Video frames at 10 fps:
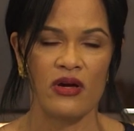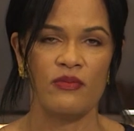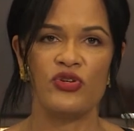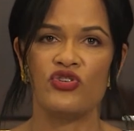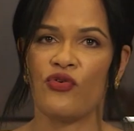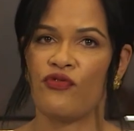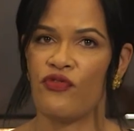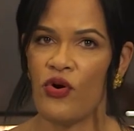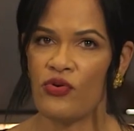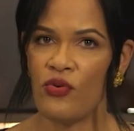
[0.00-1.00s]
Put your
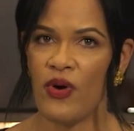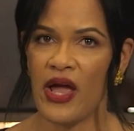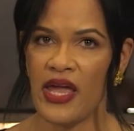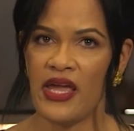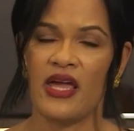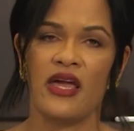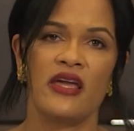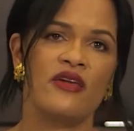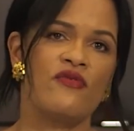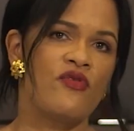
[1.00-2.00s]
phone away,
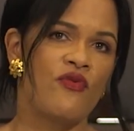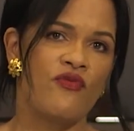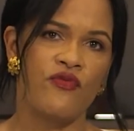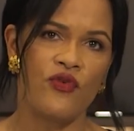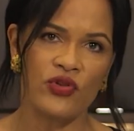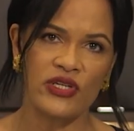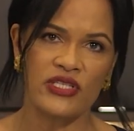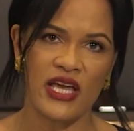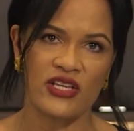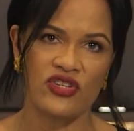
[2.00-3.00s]
give your full
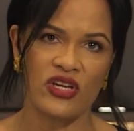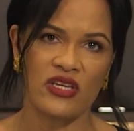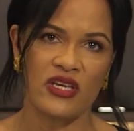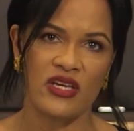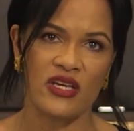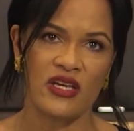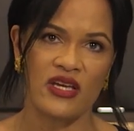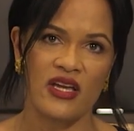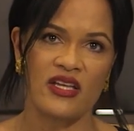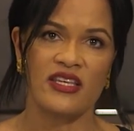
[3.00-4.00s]
attention
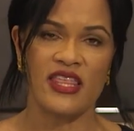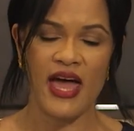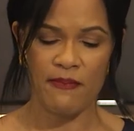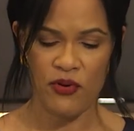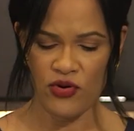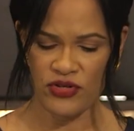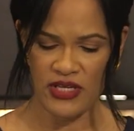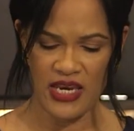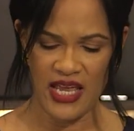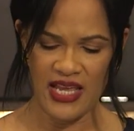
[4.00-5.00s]
to that
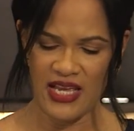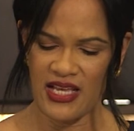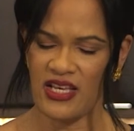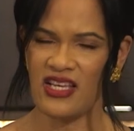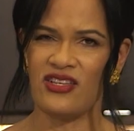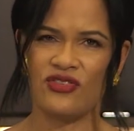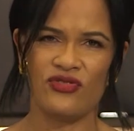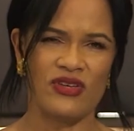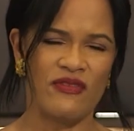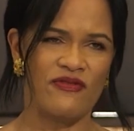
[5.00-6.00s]
person. It, it, it
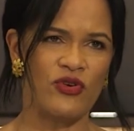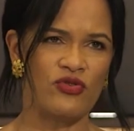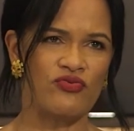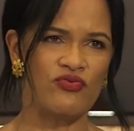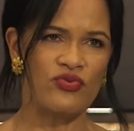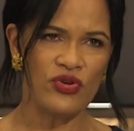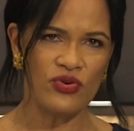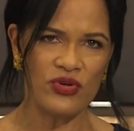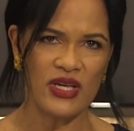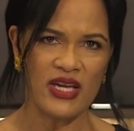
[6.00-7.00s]
is, it feels
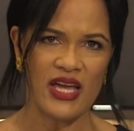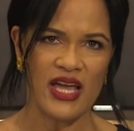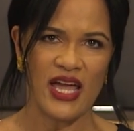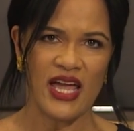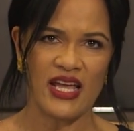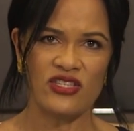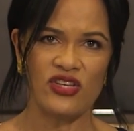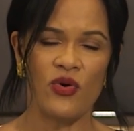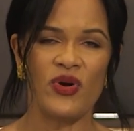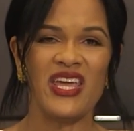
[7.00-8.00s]
rude. And
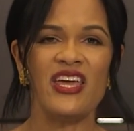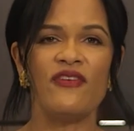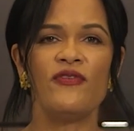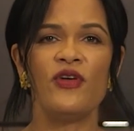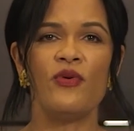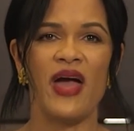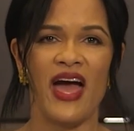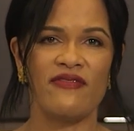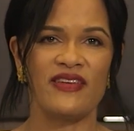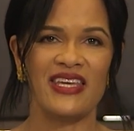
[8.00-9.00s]
so if you
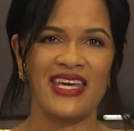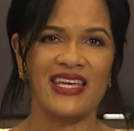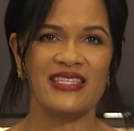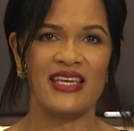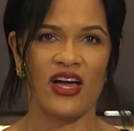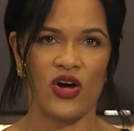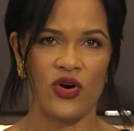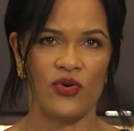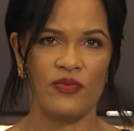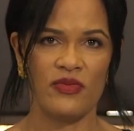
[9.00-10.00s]
have kids at
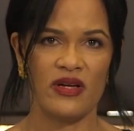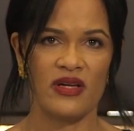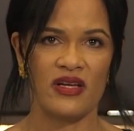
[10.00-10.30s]
home,